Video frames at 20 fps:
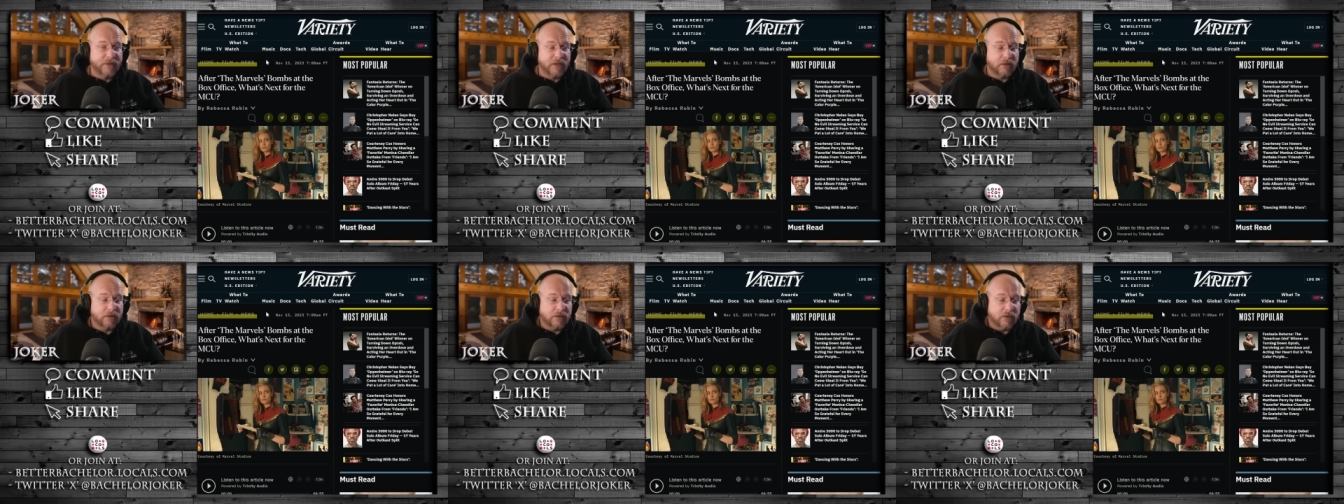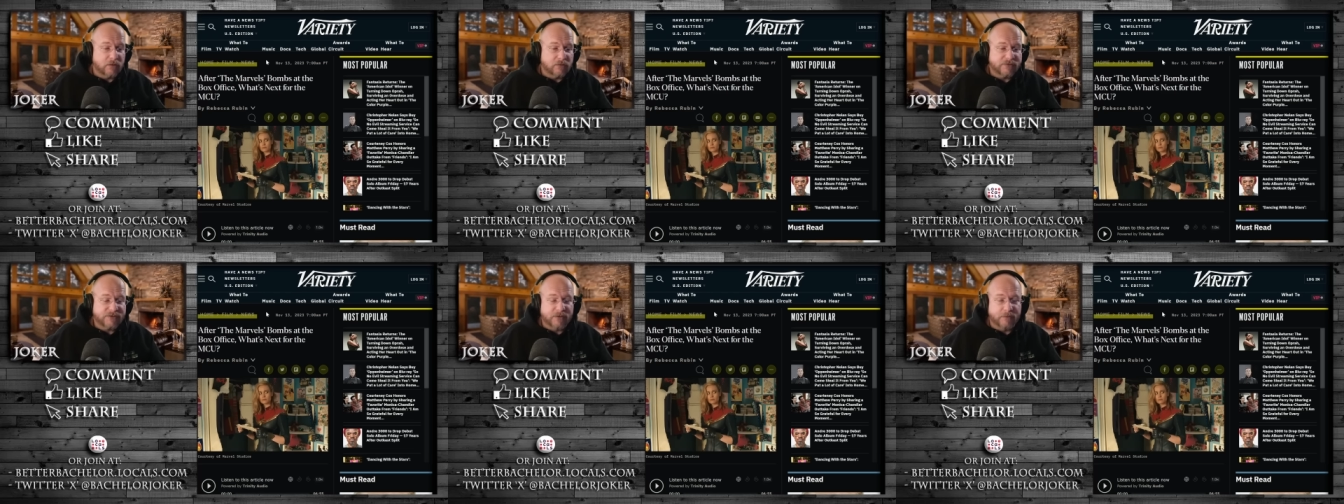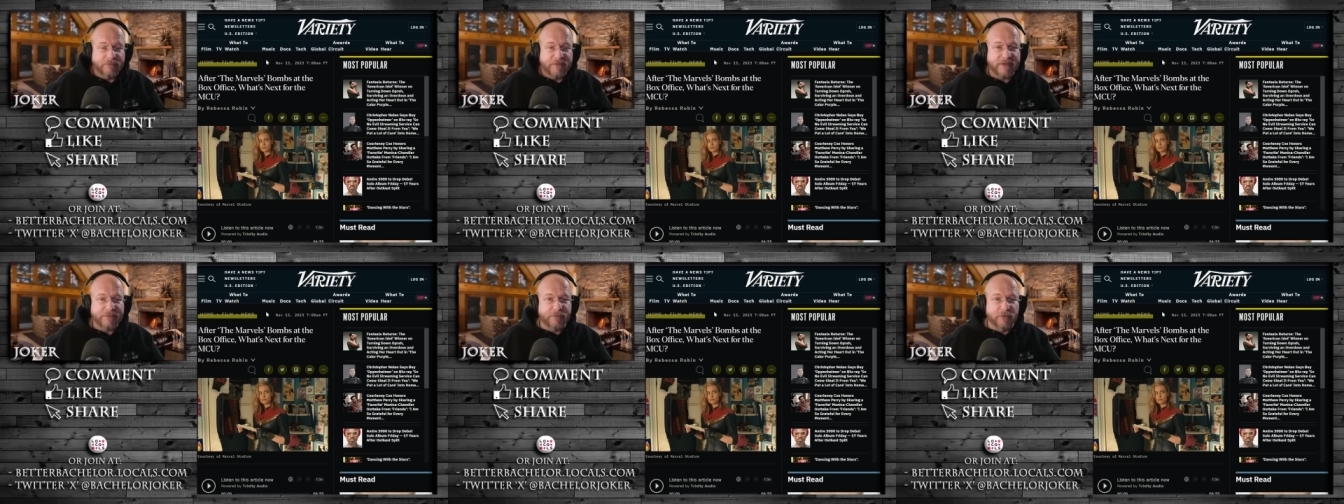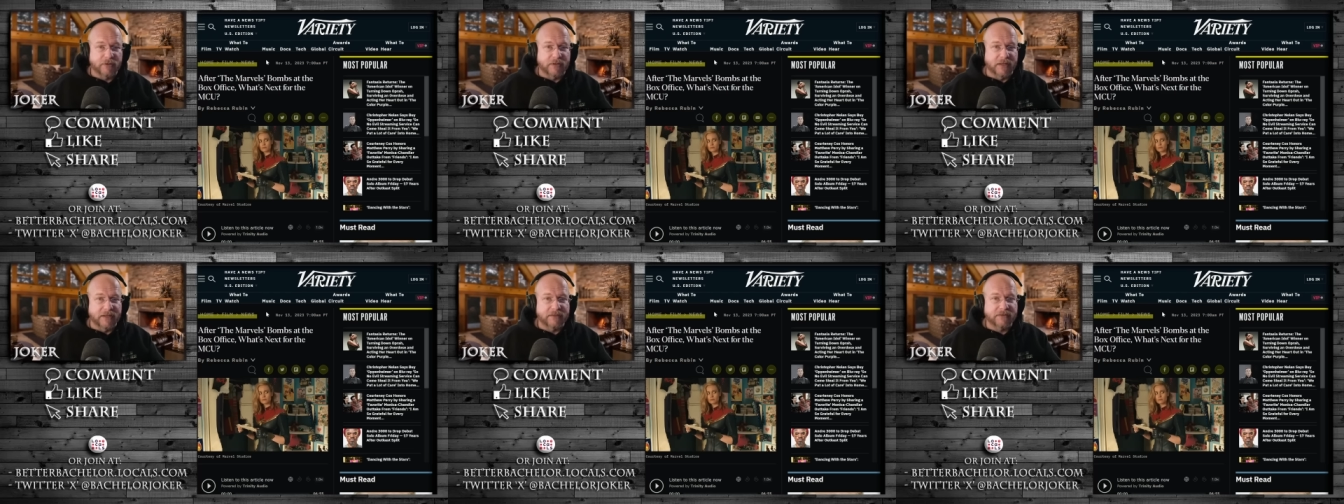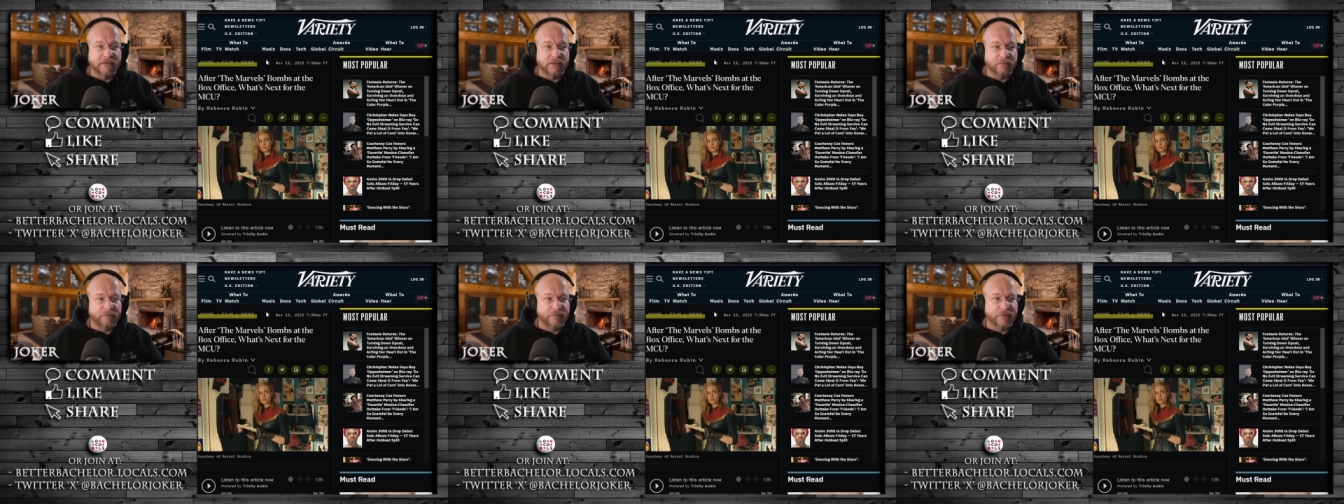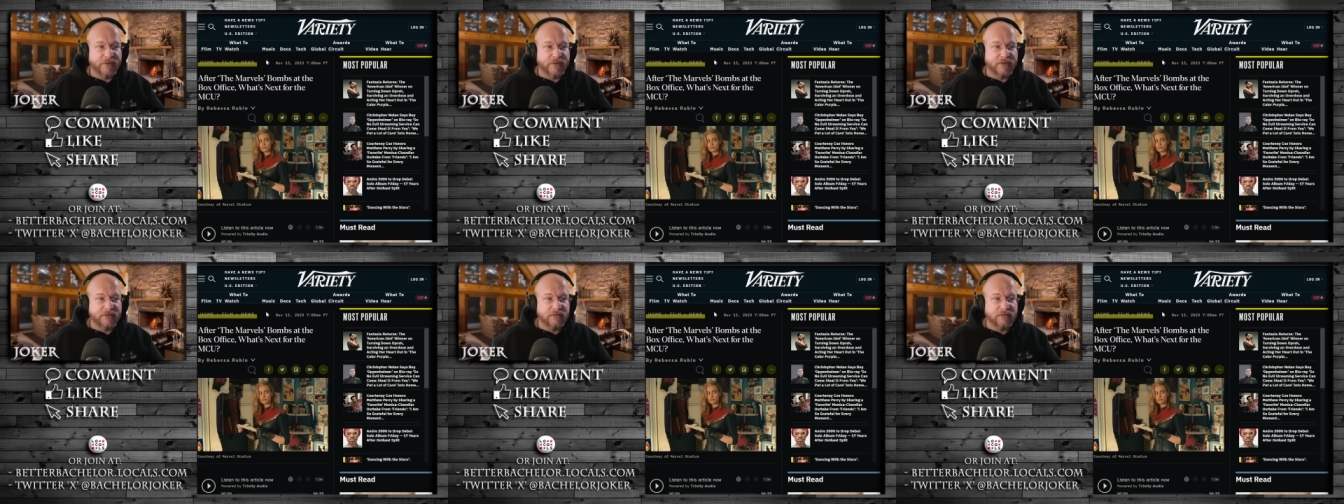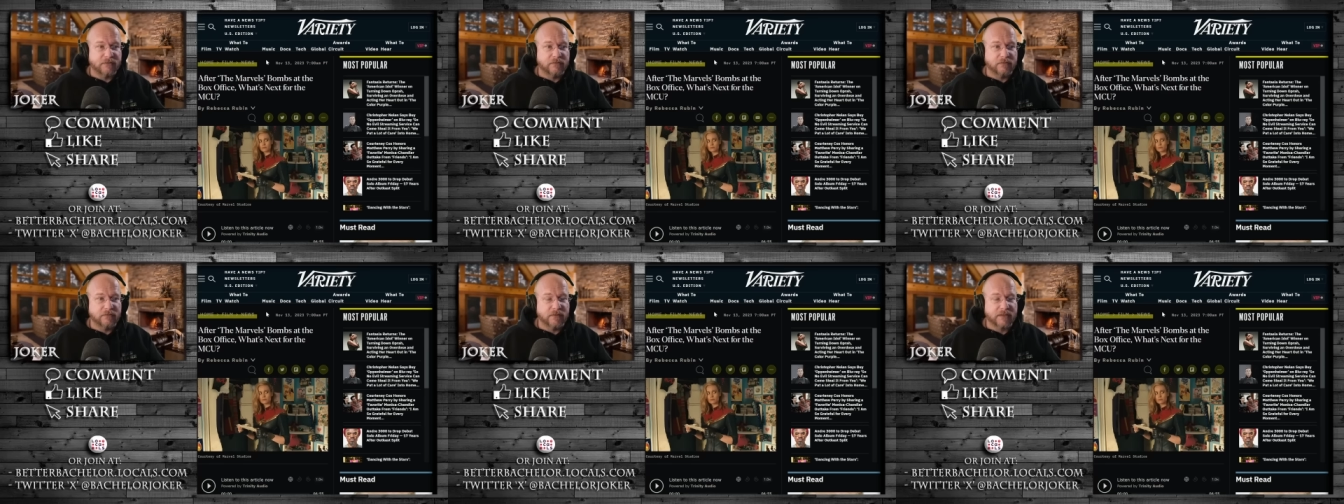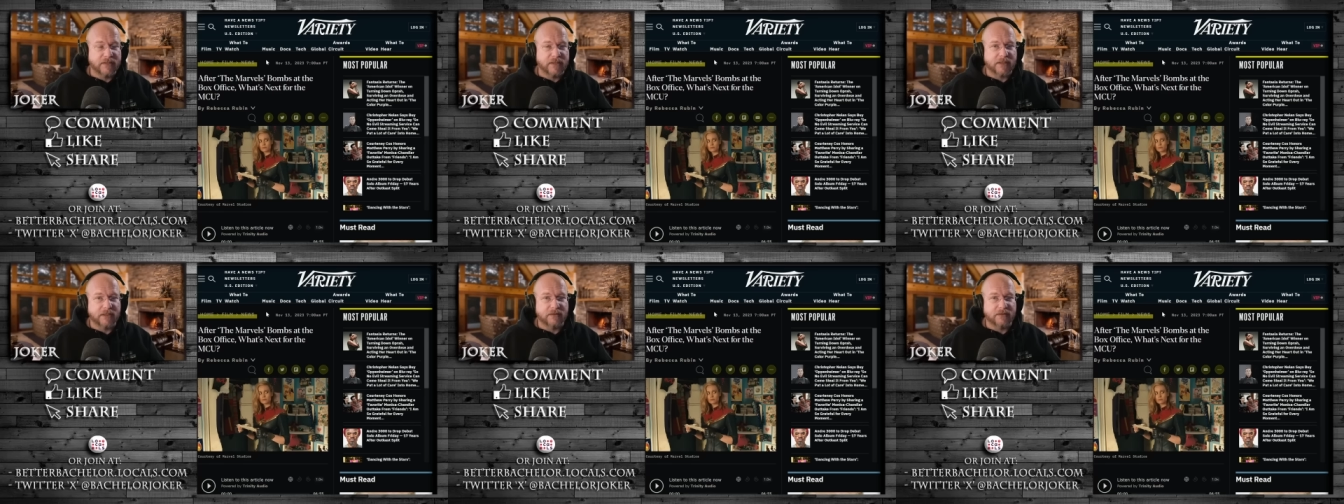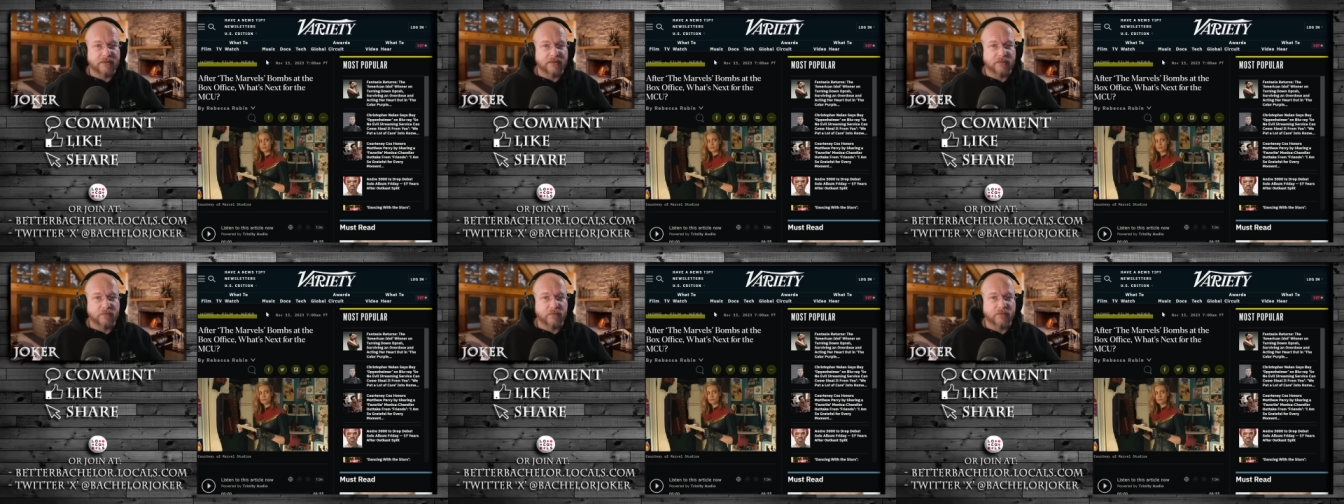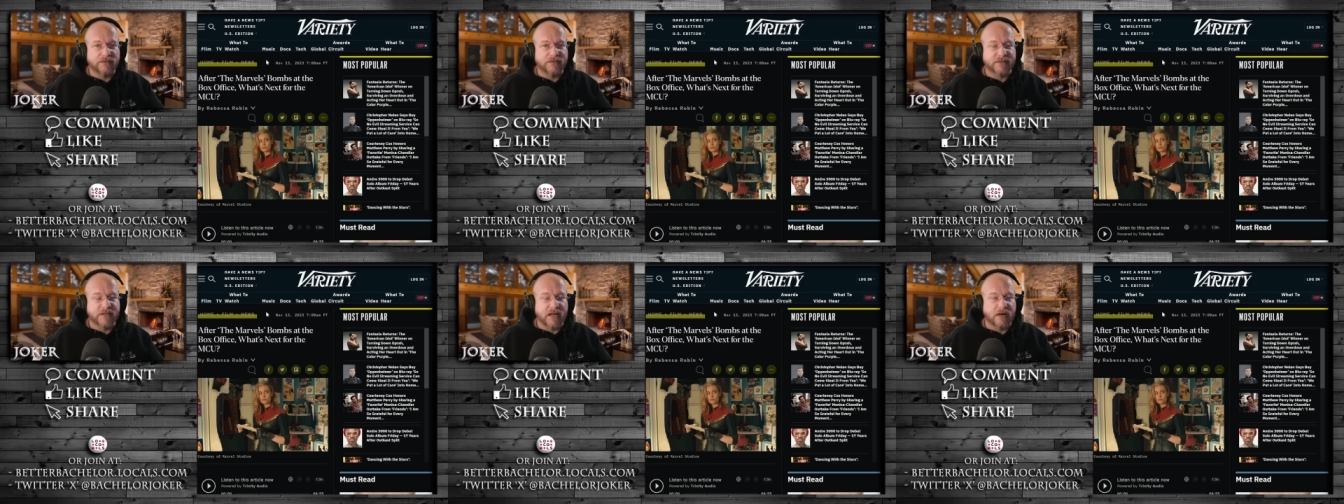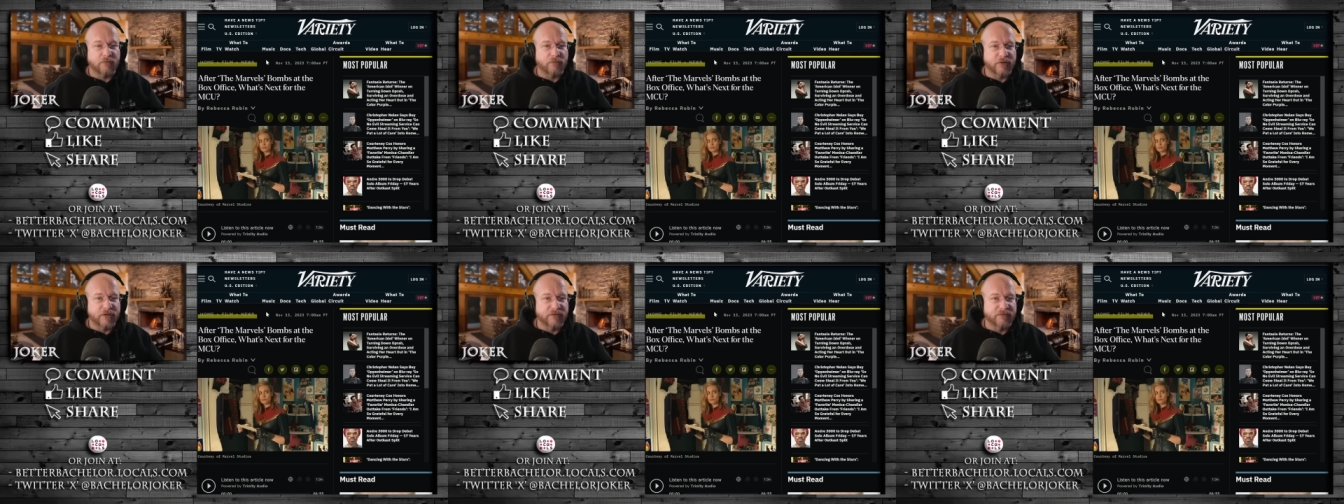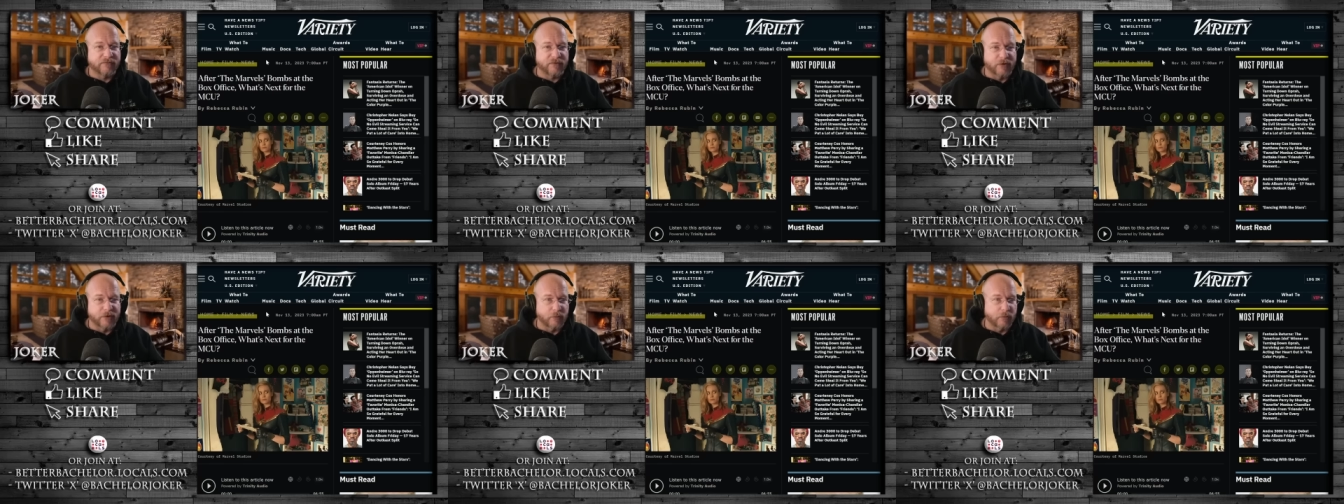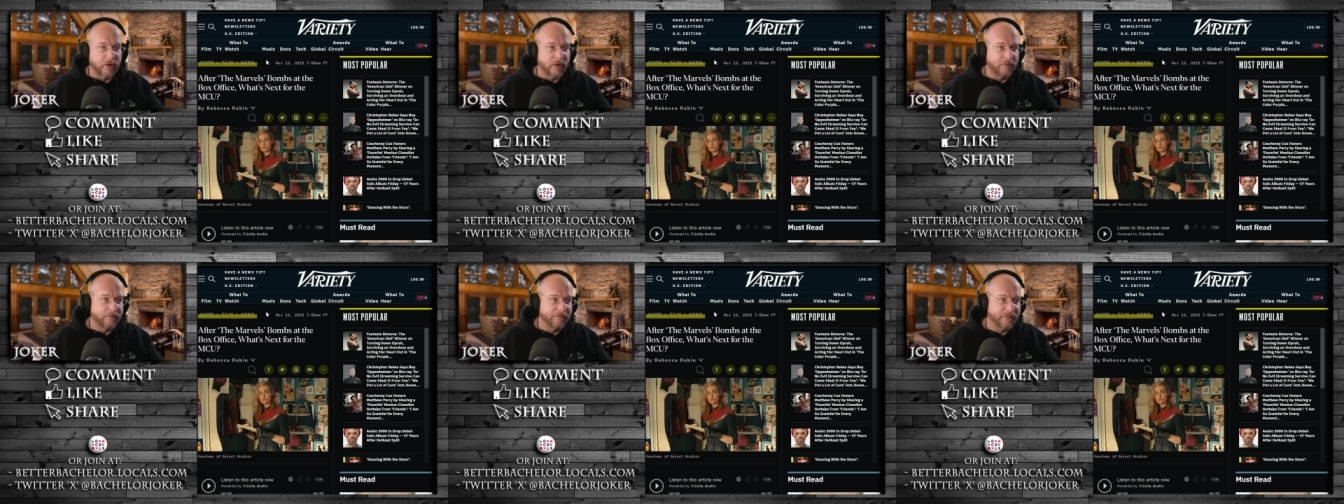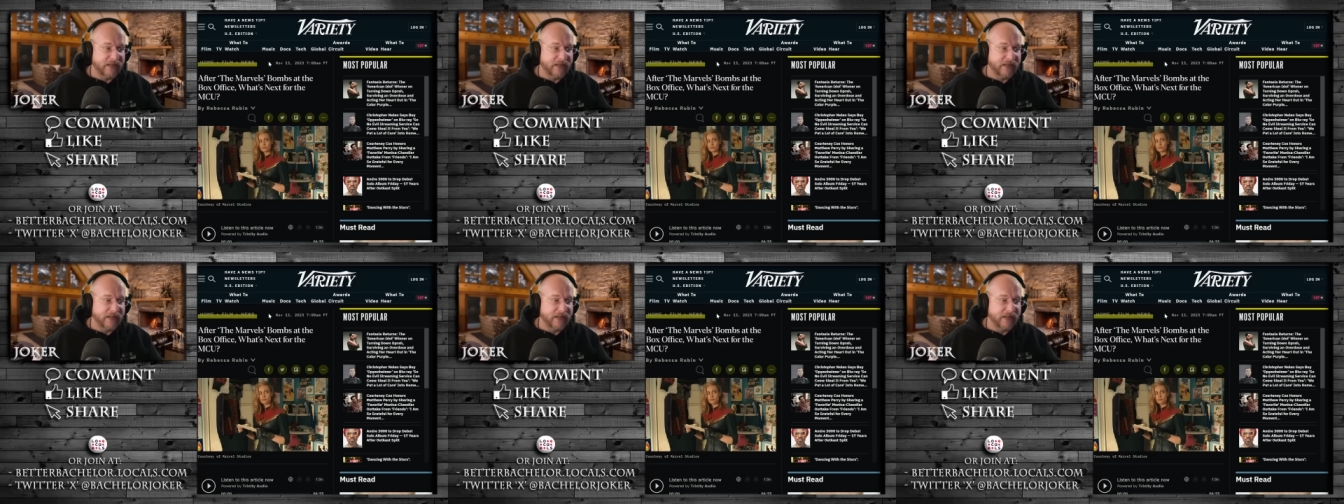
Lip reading: and you know, some people liked it, but again, it was not written very well.